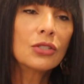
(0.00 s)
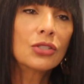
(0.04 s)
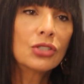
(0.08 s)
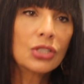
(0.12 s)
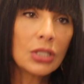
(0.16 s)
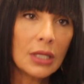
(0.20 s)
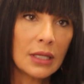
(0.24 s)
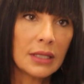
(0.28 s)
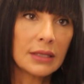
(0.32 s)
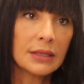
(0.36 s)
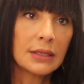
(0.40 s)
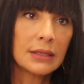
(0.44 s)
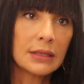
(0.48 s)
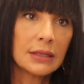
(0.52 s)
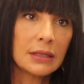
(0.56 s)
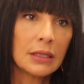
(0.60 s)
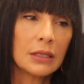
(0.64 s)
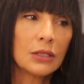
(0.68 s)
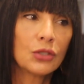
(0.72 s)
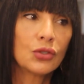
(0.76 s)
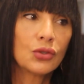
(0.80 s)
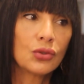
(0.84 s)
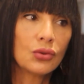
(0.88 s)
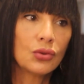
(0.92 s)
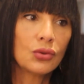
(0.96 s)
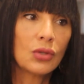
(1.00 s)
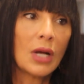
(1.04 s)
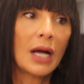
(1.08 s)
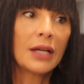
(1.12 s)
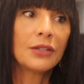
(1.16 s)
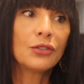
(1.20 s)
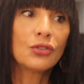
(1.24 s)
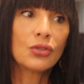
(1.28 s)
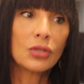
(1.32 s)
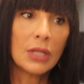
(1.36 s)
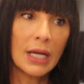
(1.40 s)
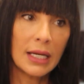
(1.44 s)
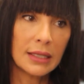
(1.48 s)
just to
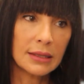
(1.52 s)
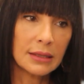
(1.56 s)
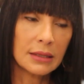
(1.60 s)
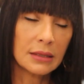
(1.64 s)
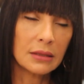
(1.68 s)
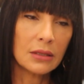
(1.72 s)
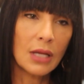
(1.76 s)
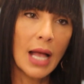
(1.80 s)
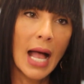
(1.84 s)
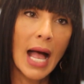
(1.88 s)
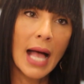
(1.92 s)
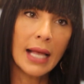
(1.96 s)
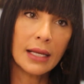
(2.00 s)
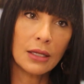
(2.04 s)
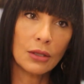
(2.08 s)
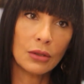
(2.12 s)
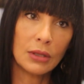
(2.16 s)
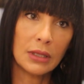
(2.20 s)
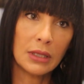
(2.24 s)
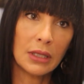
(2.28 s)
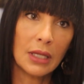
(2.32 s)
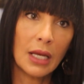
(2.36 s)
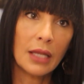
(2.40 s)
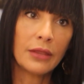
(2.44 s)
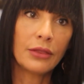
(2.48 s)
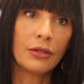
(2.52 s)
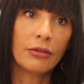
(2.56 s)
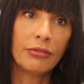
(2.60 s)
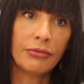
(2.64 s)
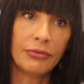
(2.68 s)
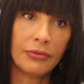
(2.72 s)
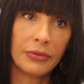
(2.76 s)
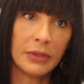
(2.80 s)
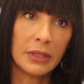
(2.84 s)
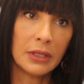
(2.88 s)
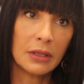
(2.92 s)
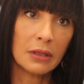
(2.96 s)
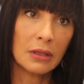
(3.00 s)
address the agony and the
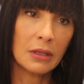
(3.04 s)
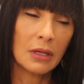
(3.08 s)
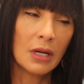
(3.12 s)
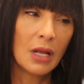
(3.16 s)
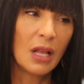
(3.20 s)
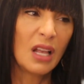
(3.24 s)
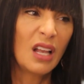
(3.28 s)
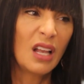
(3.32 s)
fear